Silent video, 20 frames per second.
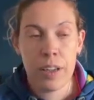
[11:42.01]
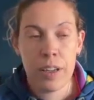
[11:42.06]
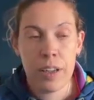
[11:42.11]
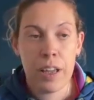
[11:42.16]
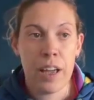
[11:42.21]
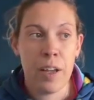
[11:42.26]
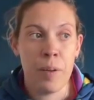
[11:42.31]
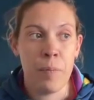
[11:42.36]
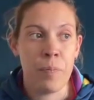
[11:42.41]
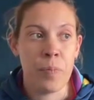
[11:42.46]

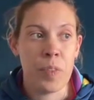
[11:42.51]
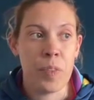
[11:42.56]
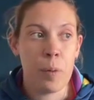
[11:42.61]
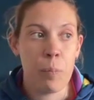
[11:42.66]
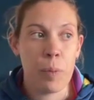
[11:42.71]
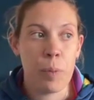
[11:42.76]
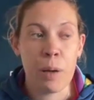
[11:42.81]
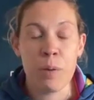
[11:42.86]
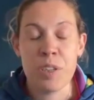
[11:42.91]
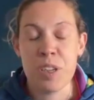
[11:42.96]

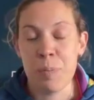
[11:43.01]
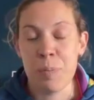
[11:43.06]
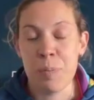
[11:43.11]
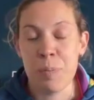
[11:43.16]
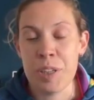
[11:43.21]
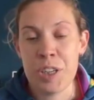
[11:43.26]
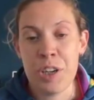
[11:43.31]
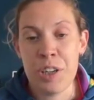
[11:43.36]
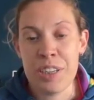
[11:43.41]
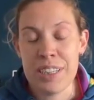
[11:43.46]
but I was on
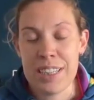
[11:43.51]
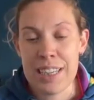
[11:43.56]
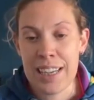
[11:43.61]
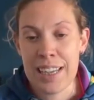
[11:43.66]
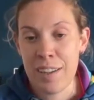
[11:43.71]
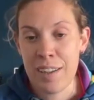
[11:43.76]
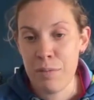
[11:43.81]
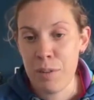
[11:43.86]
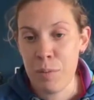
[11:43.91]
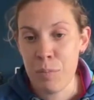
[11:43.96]
maternity
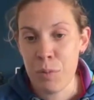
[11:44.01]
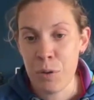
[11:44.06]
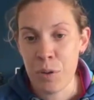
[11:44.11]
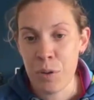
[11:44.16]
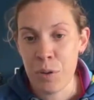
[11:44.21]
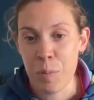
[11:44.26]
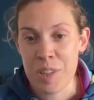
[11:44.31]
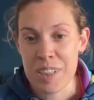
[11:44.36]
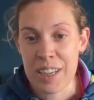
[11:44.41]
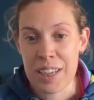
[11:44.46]
leave when
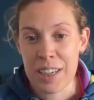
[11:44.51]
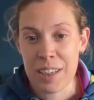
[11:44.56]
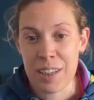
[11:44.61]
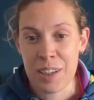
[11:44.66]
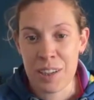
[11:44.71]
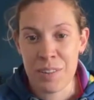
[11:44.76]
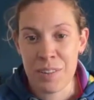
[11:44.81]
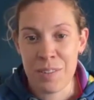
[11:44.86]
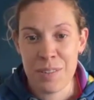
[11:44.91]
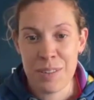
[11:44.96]
Morgan was
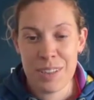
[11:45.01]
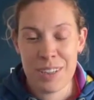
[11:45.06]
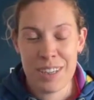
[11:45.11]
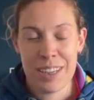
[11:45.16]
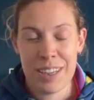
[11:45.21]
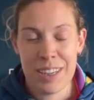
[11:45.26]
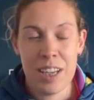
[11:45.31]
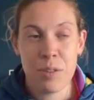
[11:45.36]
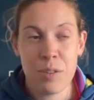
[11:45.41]
diagnosed.